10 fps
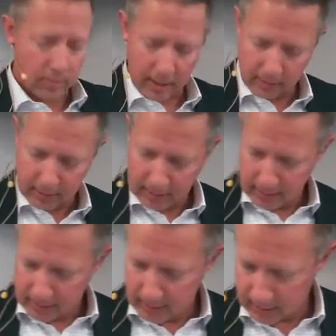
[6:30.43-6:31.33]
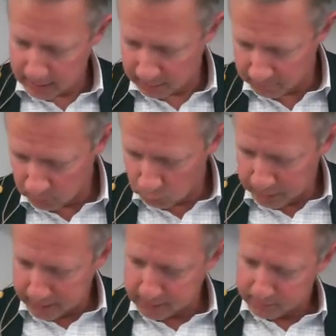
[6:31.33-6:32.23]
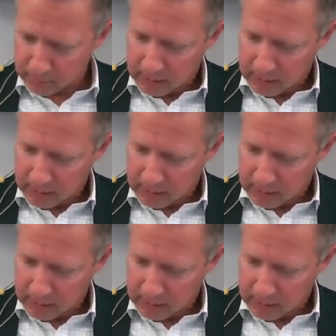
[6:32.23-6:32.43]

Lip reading: about in a few weeks.